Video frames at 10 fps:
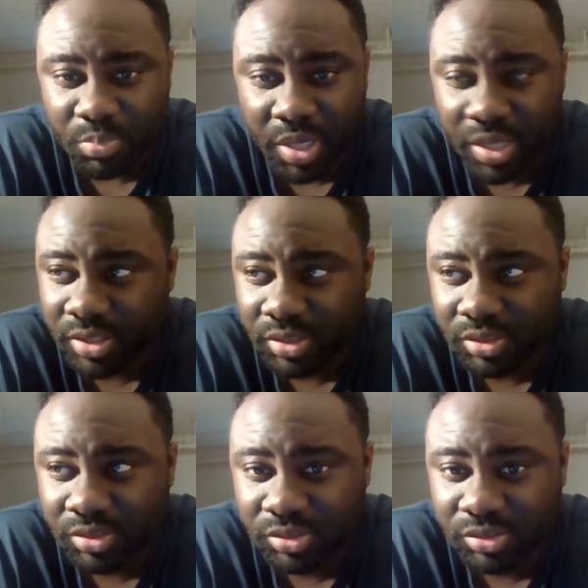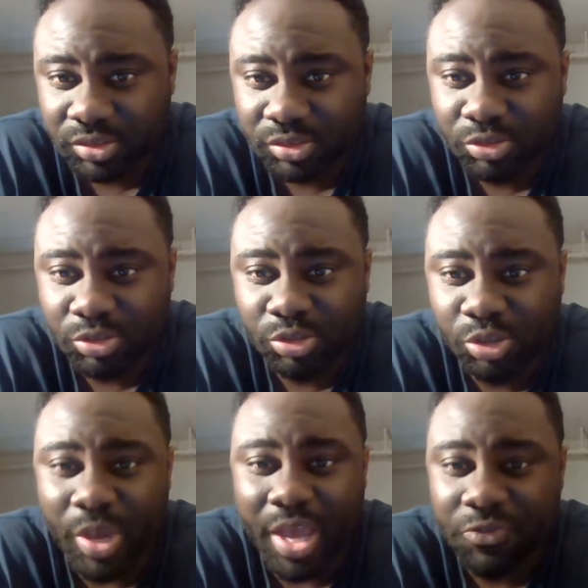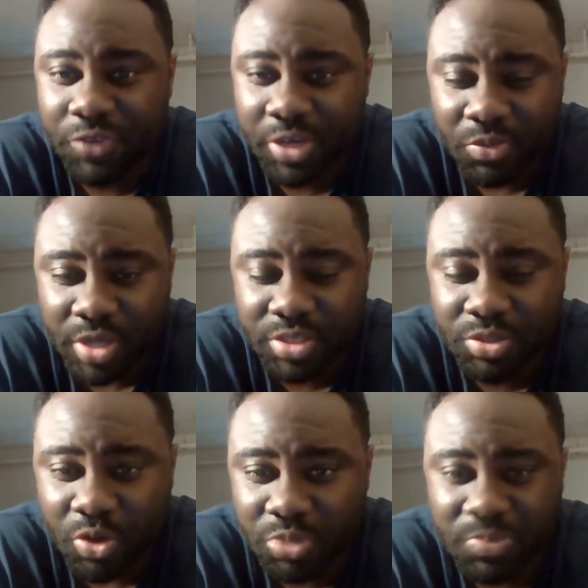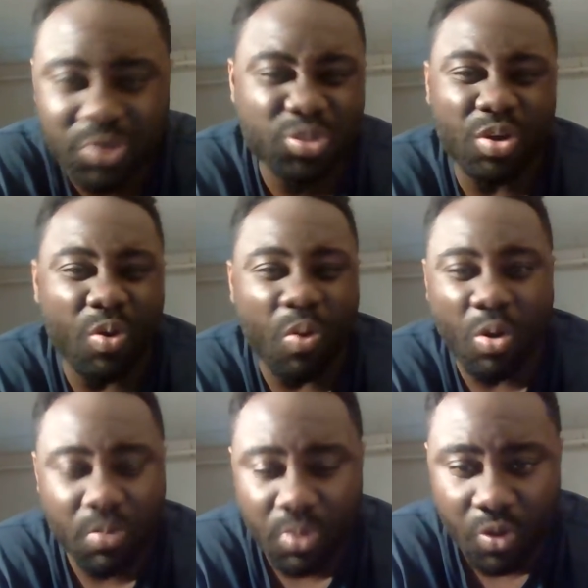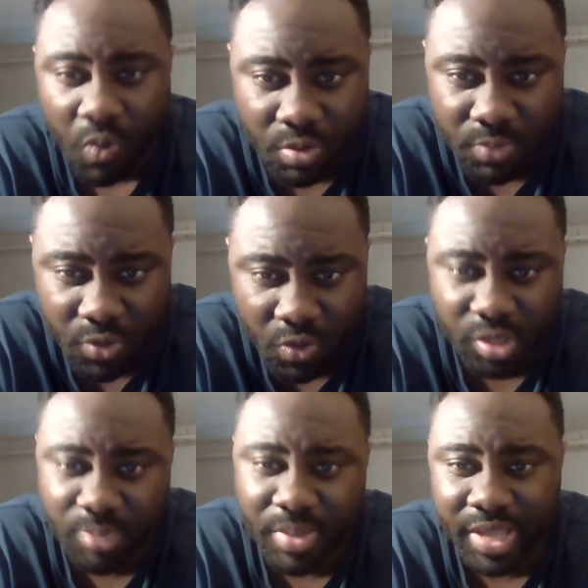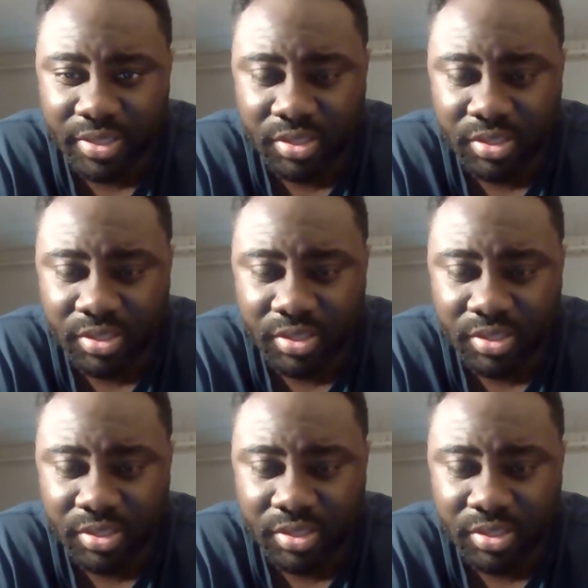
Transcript: But you have freaking Rex Grossman, who's a horrible, horrible quarterback.